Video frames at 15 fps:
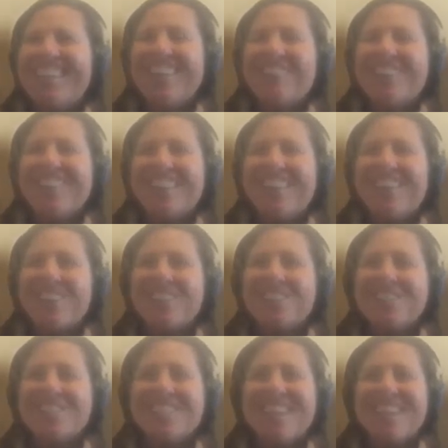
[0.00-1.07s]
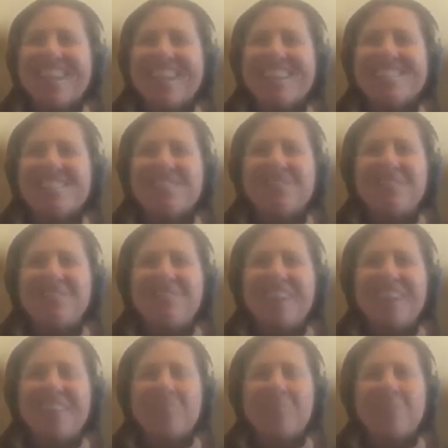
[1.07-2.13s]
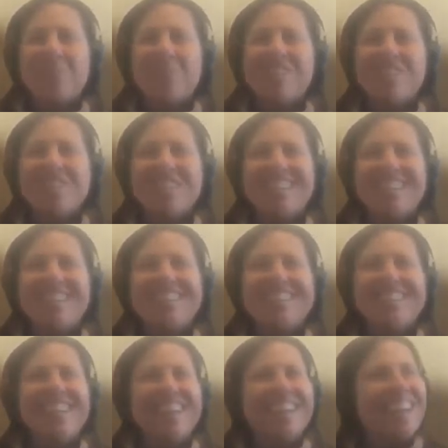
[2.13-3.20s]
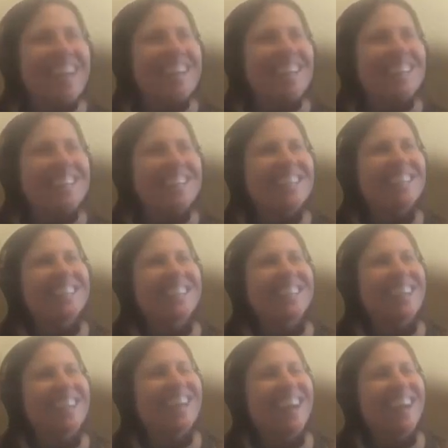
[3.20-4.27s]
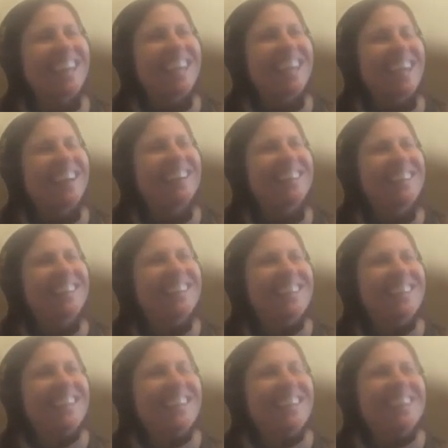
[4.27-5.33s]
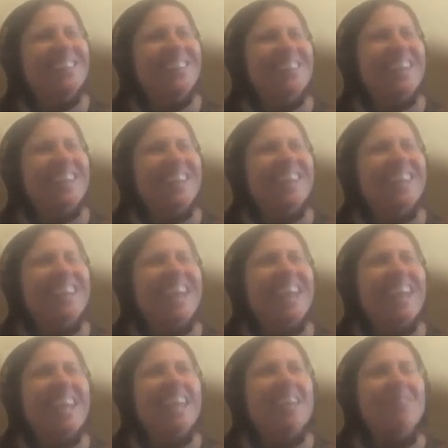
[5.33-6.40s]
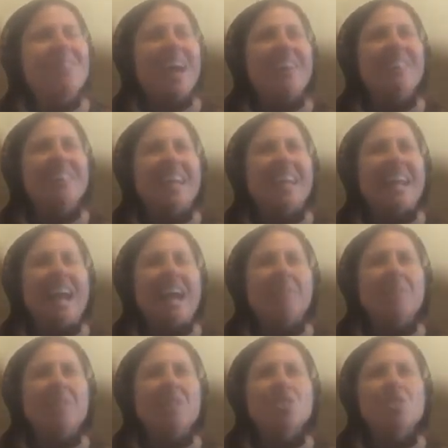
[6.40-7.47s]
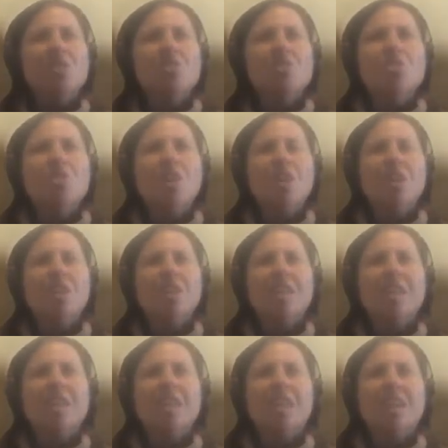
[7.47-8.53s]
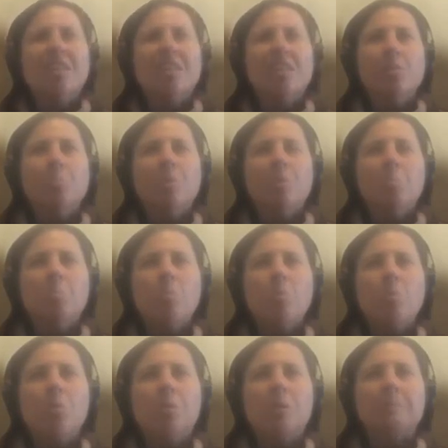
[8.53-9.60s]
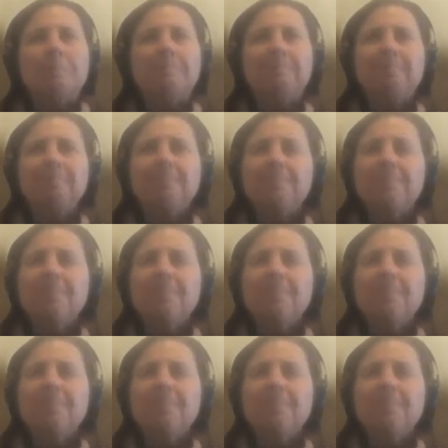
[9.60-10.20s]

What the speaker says: I can't be like ostracized from my profession again. I can't, like, can't keep having that happen. So you start getting a little bit more